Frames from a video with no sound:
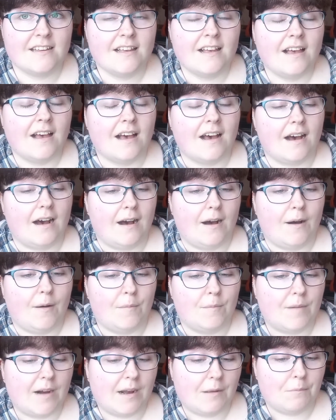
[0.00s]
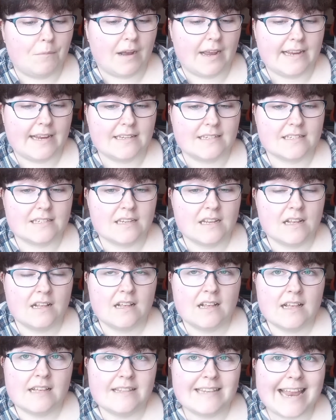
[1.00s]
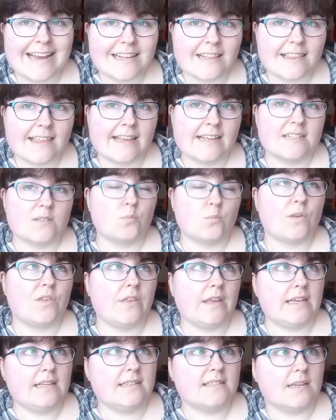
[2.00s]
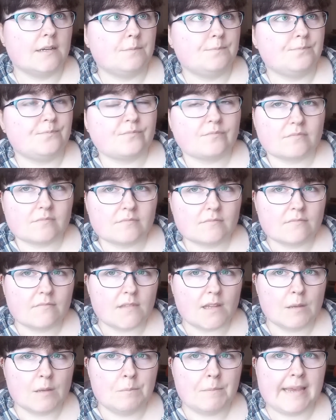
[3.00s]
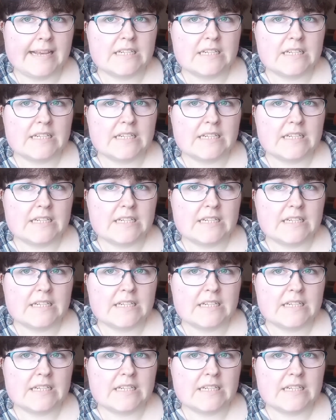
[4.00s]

I might, next thing is with these make